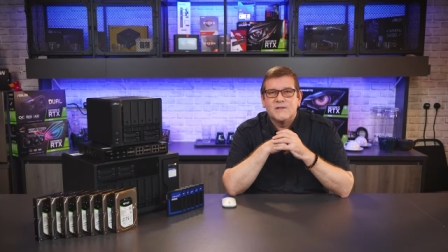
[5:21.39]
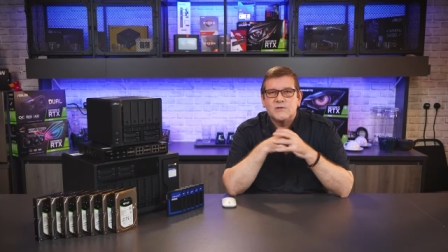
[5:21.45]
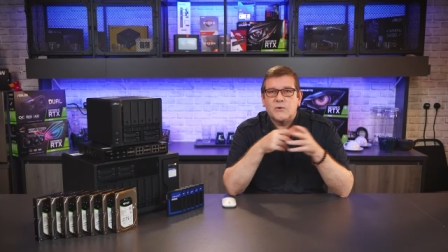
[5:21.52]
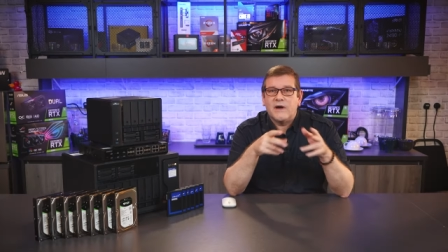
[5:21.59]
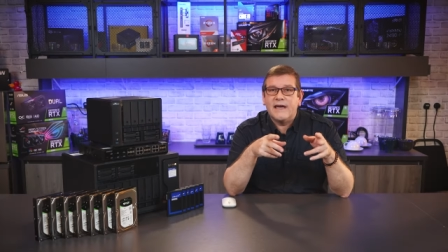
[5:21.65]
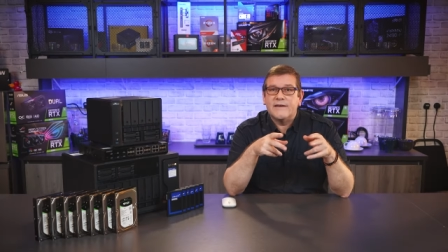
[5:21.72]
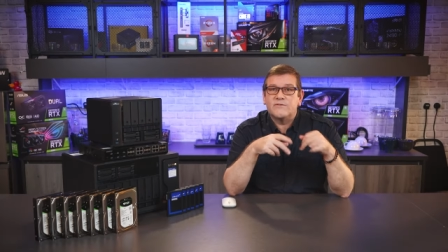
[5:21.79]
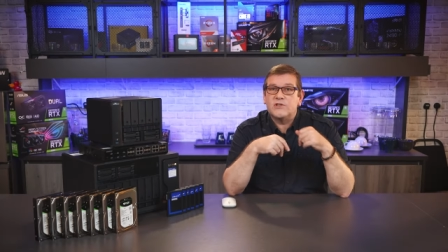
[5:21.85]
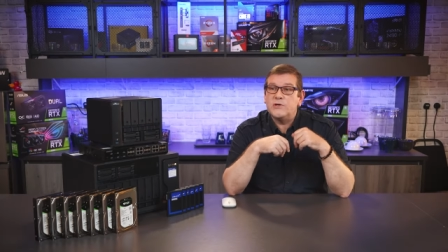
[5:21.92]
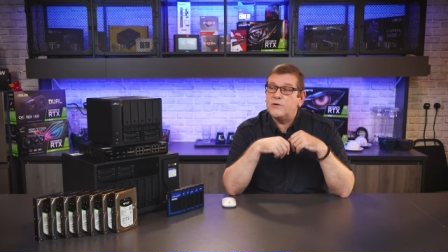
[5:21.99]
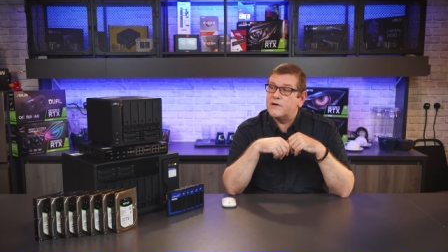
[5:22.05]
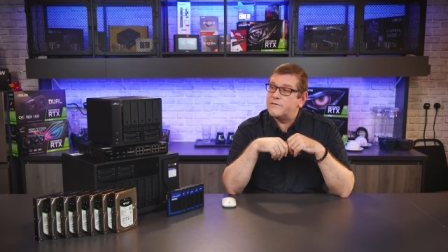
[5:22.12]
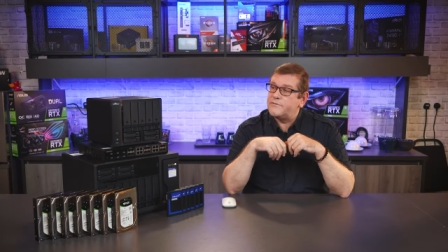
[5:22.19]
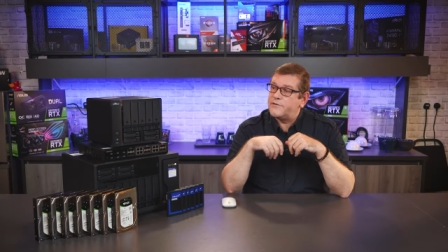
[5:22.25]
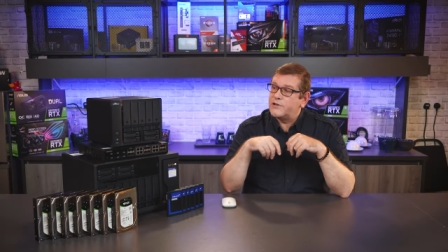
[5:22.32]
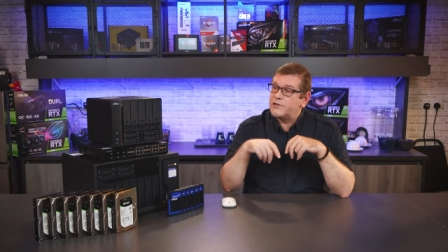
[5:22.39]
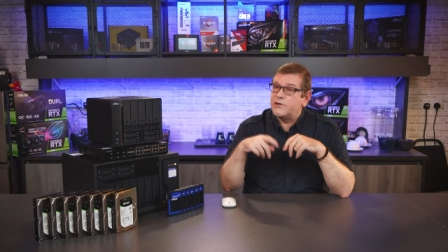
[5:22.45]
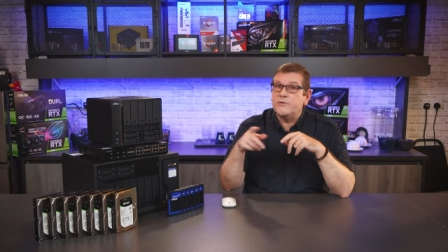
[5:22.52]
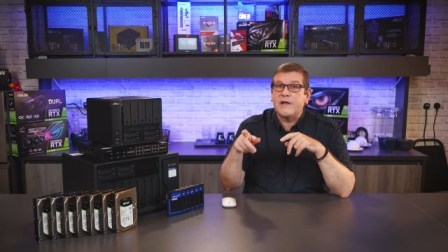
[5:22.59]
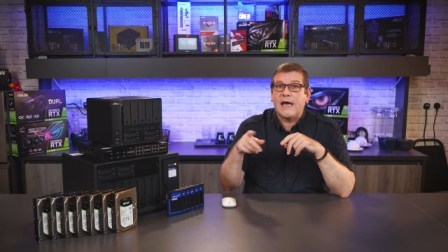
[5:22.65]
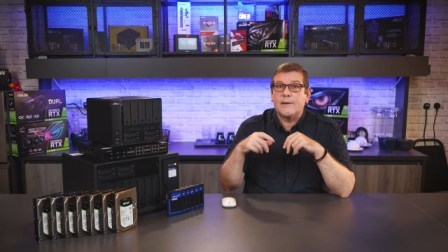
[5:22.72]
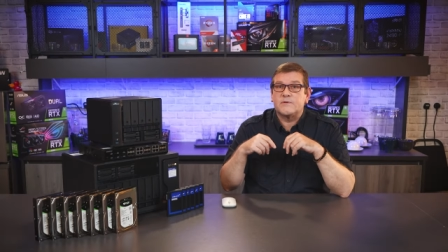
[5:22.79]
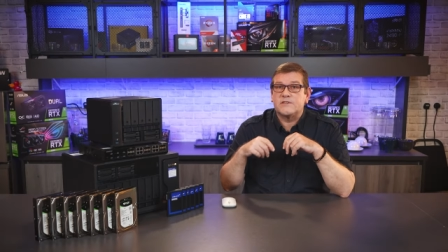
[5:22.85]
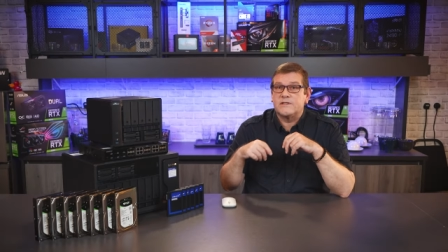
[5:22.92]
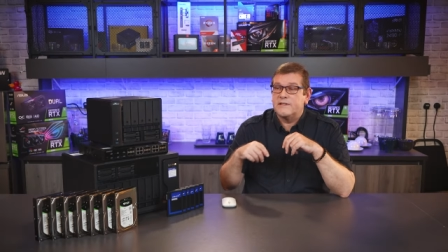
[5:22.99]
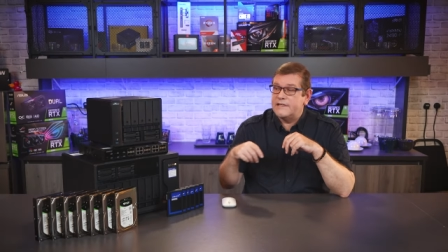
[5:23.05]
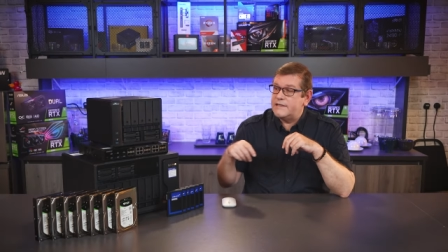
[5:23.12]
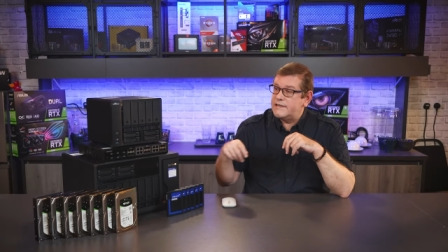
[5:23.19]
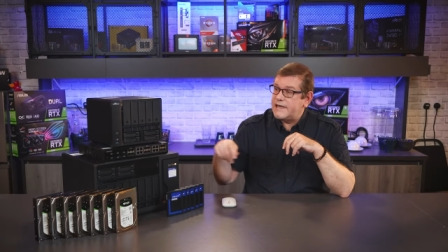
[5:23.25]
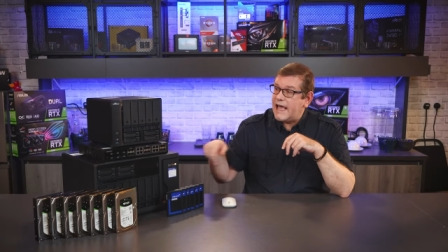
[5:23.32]
So I have two of QNAP's
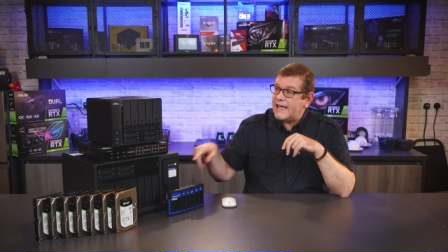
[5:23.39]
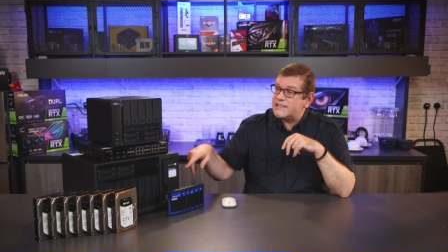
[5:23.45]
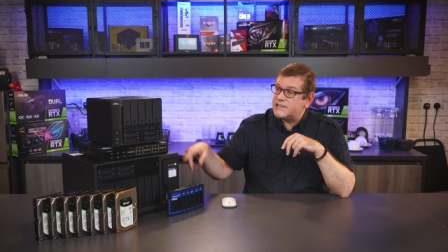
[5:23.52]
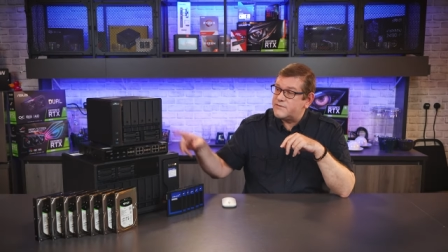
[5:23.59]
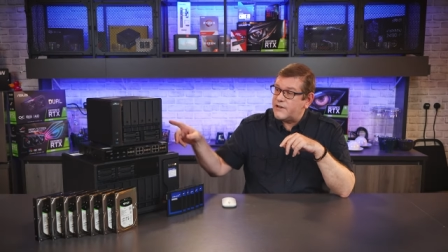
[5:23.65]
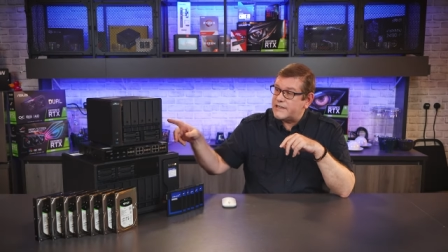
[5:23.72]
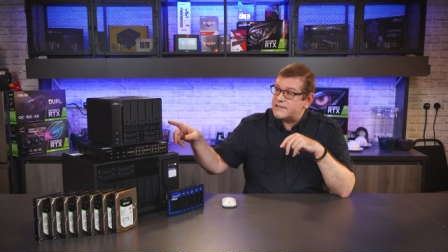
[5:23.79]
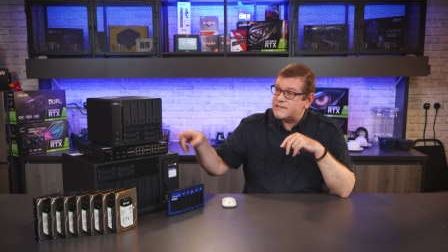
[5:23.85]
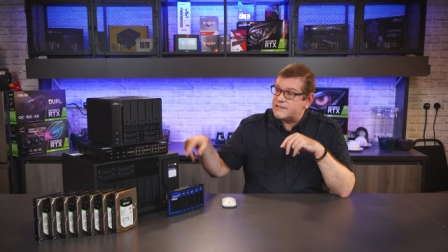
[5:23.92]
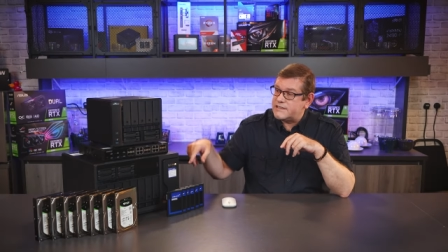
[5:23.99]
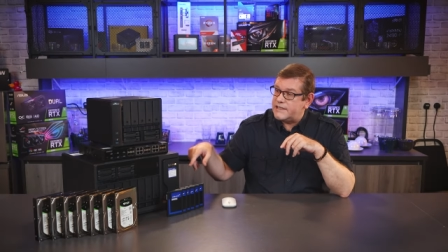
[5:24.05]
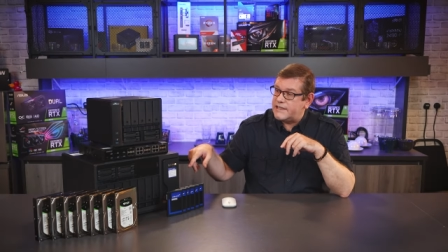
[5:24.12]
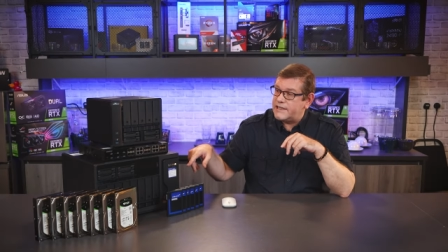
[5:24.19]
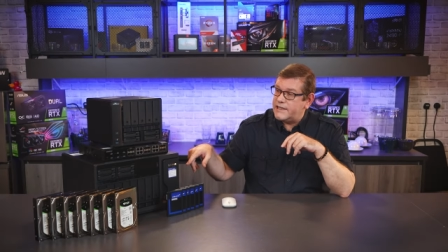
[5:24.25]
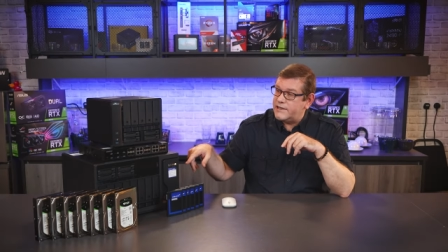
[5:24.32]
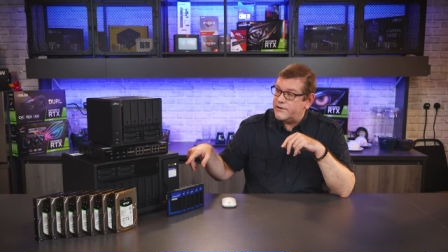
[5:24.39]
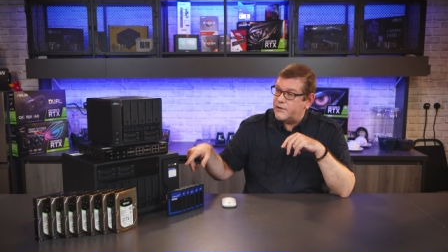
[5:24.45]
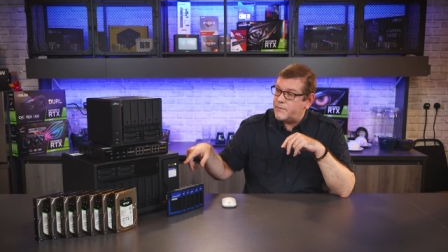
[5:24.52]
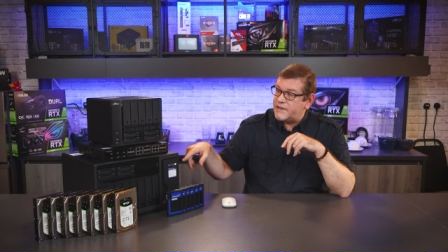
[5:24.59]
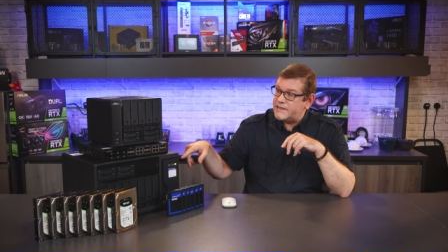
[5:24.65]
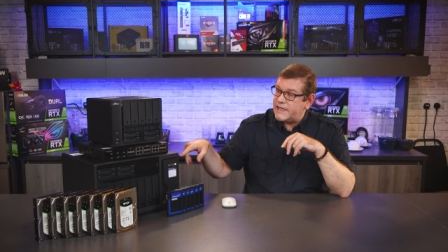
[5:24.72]
NAS devices sitting here on my